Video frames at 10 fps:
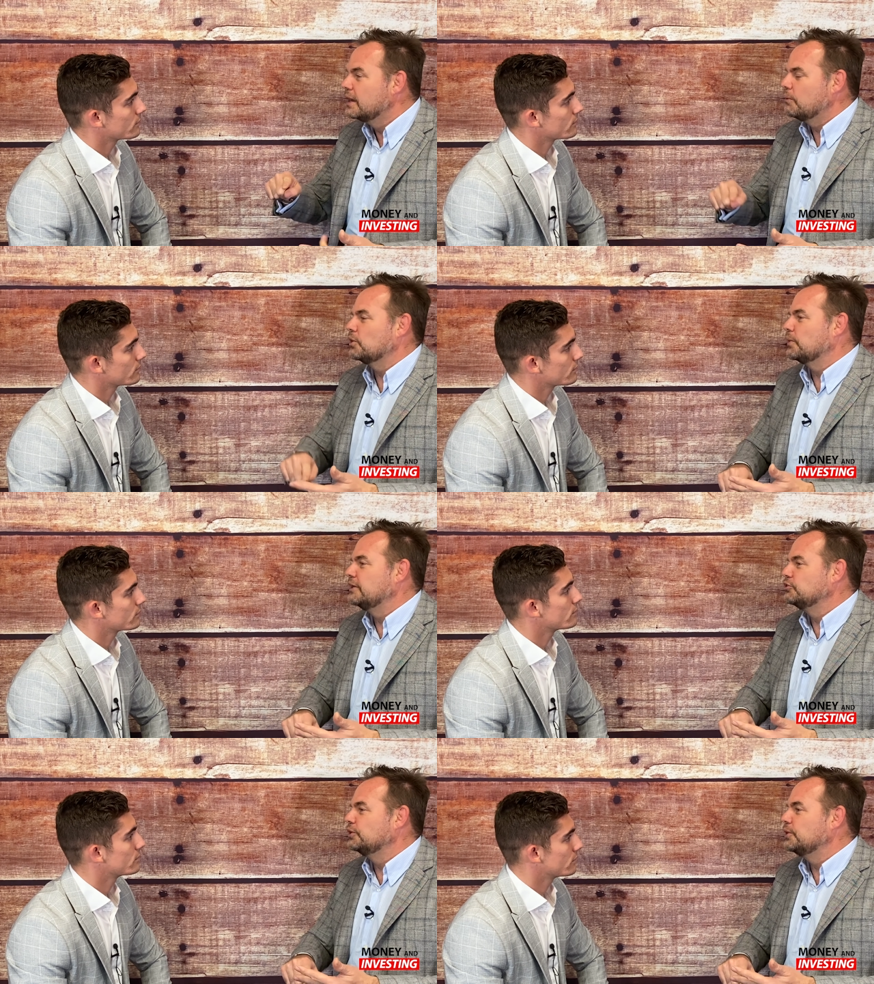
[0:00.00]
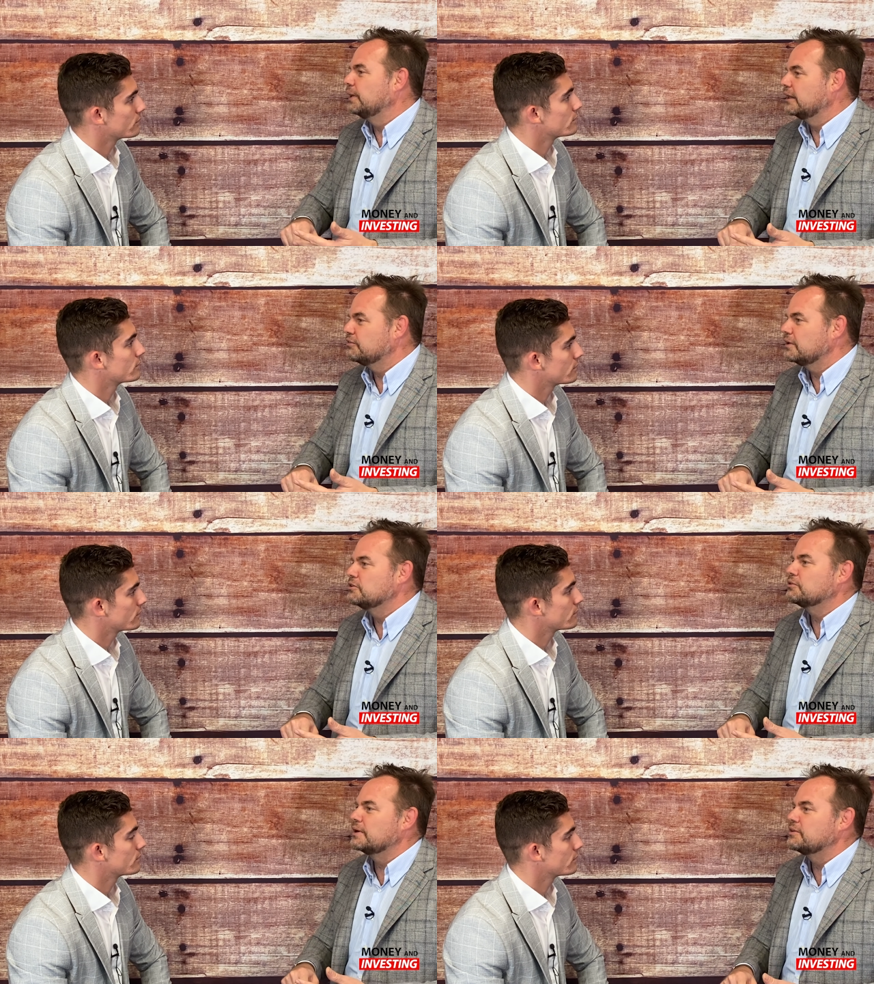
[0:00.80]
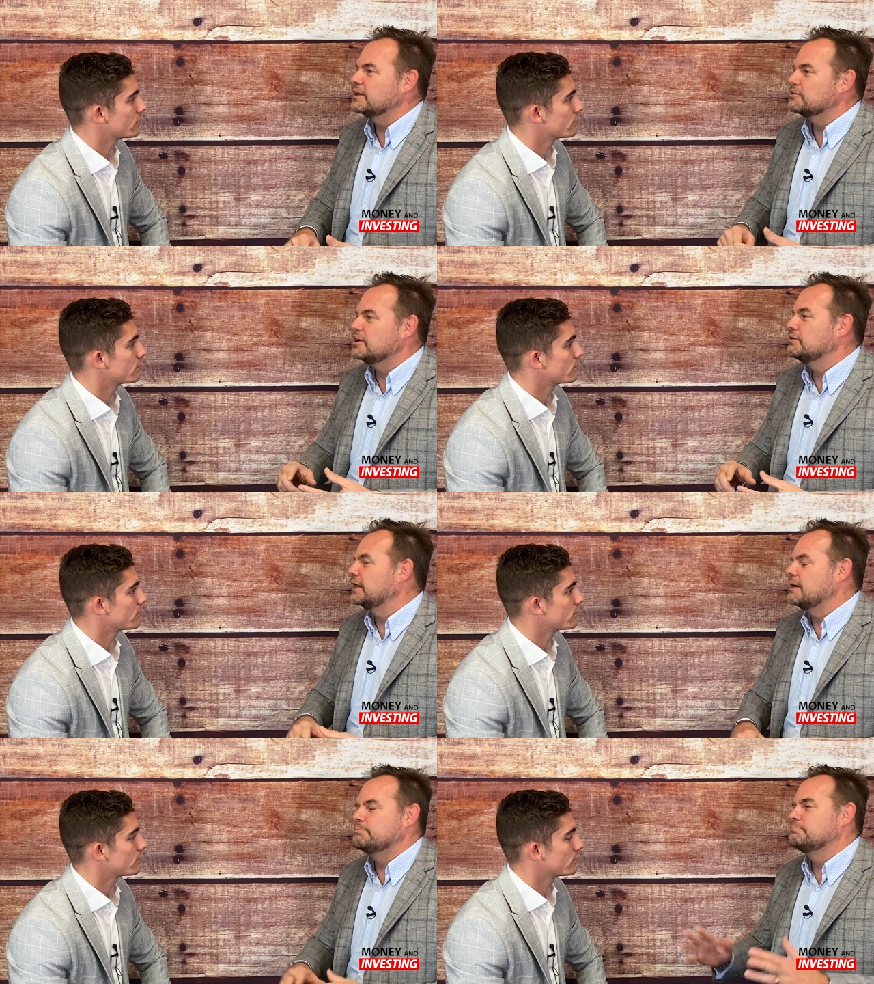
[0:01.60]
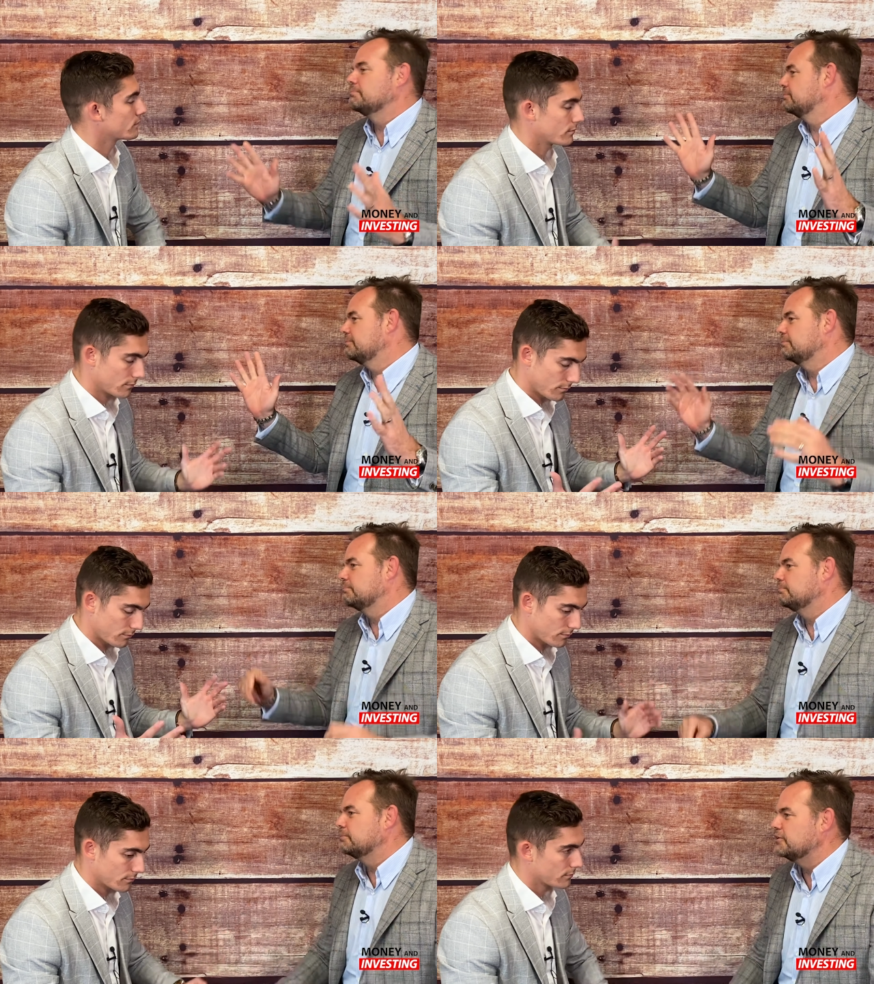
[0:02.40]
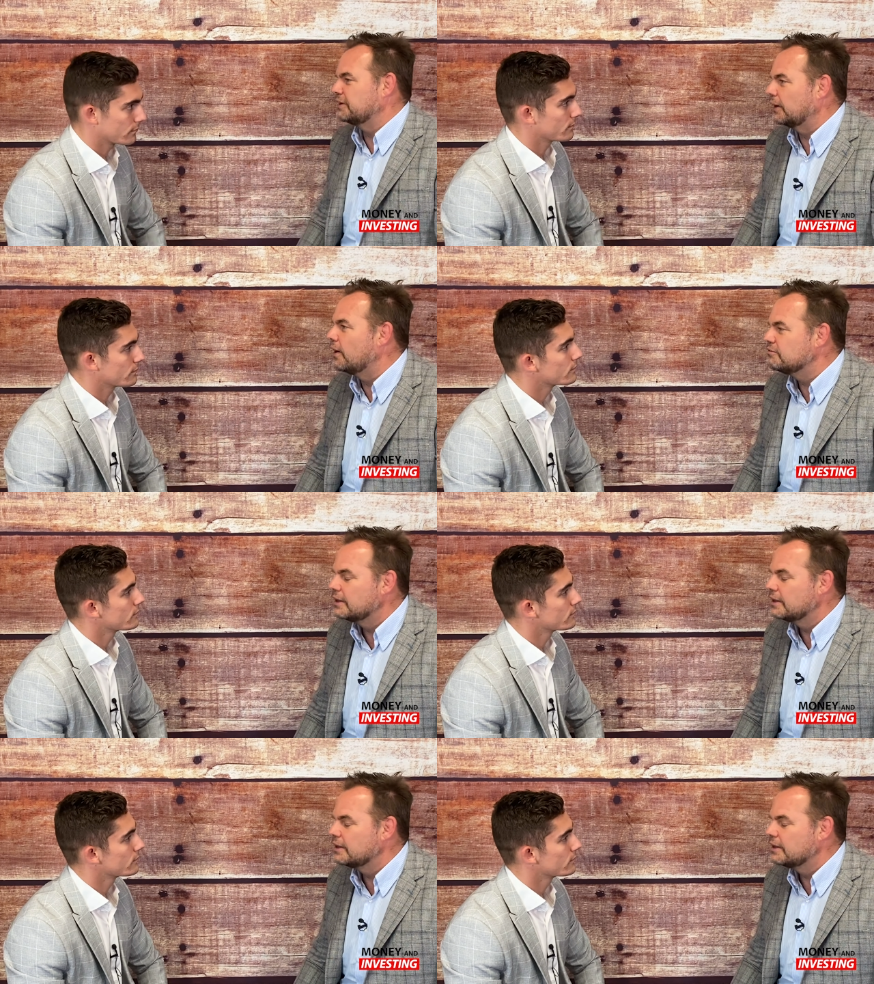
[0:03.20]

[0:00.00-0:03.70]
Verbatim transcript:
Speaker 1: What do I enjoy doing? If those three things overlap, perfect life.